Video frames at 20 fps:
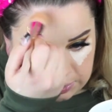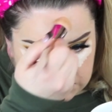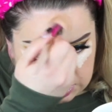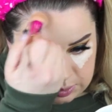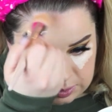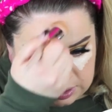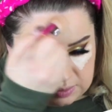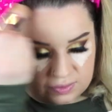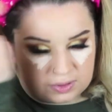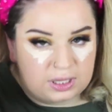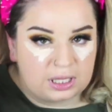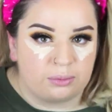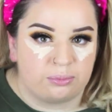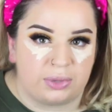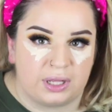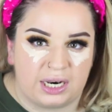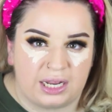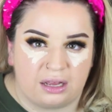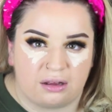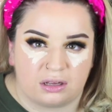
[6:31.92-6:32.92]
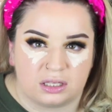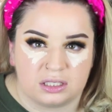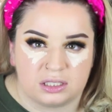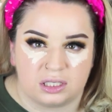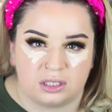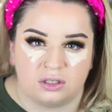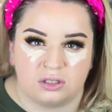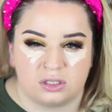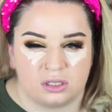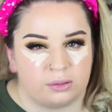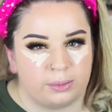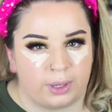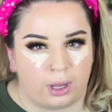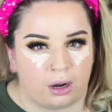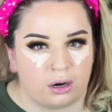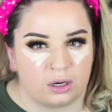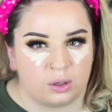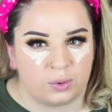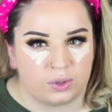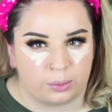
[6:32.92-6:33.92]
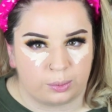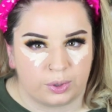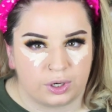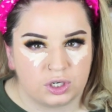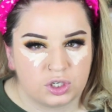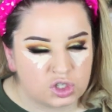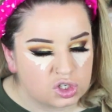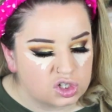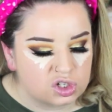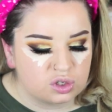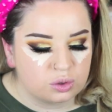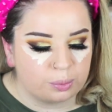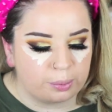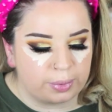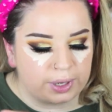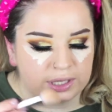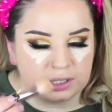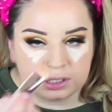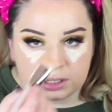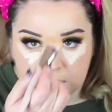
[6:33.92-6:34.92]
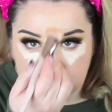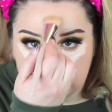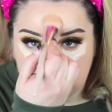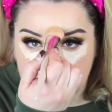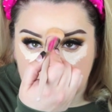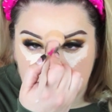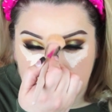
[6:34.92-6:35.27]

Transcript: I always feel like blending out concealer is a little bit harder with a brush, but